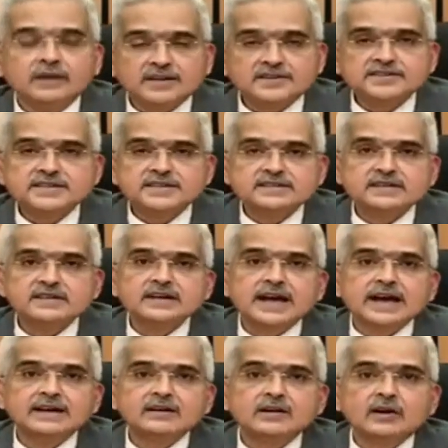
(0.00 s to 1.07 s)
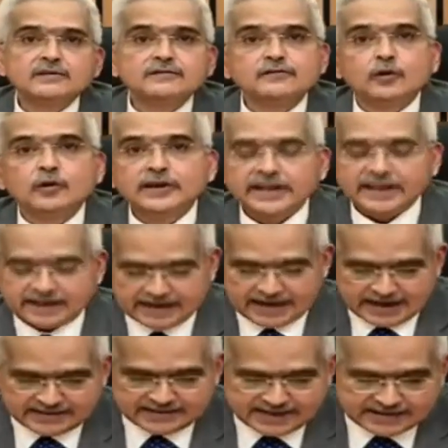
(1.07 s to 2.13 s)
uncertain and unfolding
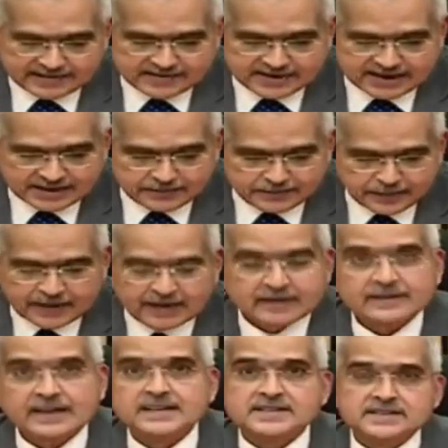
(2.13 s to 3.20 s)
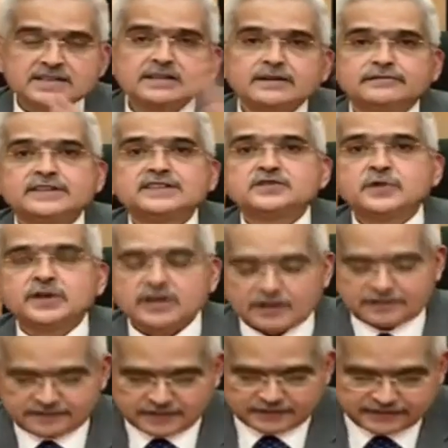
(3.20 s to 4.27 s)
at that time, that is in the first week
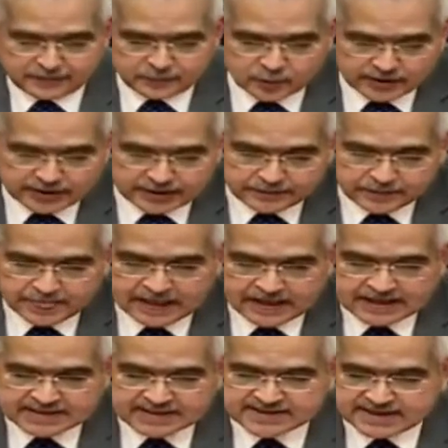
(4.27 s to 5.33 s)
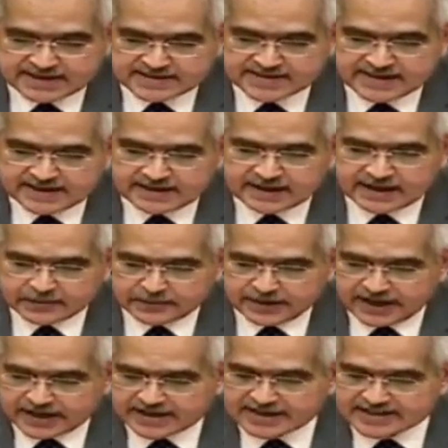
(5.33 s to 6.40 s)
of February. Since then,
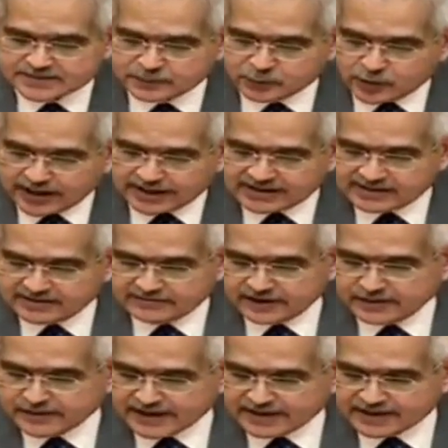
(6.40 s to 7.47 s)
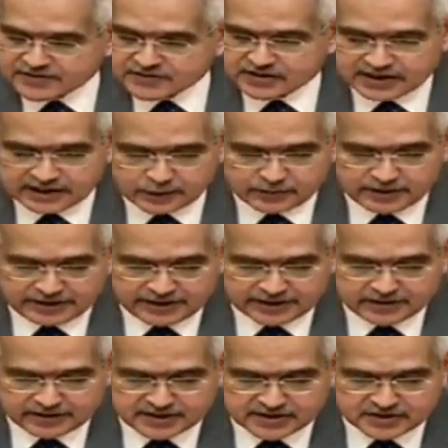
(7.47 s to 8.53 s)
RBI has proactively managed
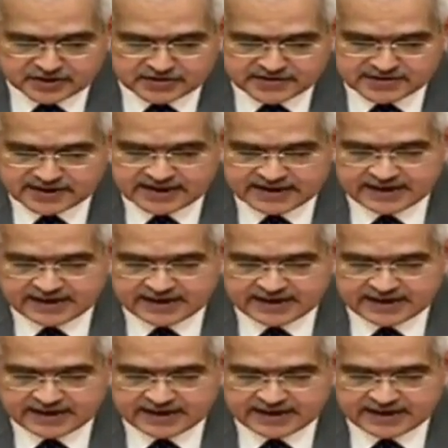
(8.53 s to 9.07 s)
liquidity conditions,